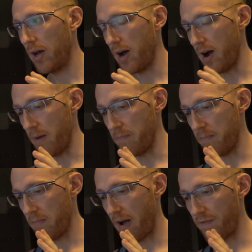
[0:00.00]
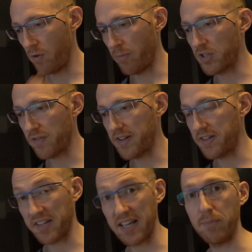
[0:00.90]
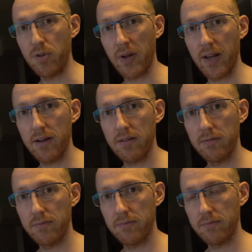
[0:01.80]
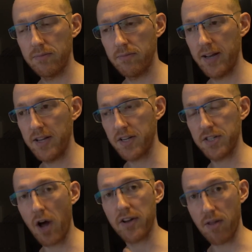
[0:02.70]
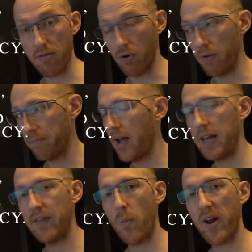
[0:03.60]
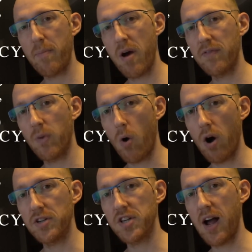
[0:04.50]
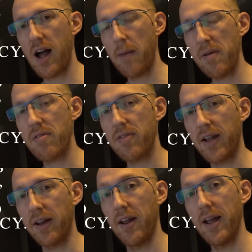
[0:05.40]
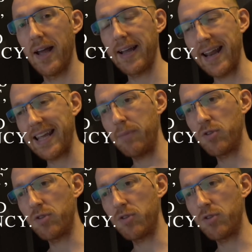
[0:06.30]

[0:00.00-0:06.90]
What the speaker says: I feel motivated to keep doing it. It isn't as hard as I thought, and even when I pay off the watch, I'm even thinking, can I keep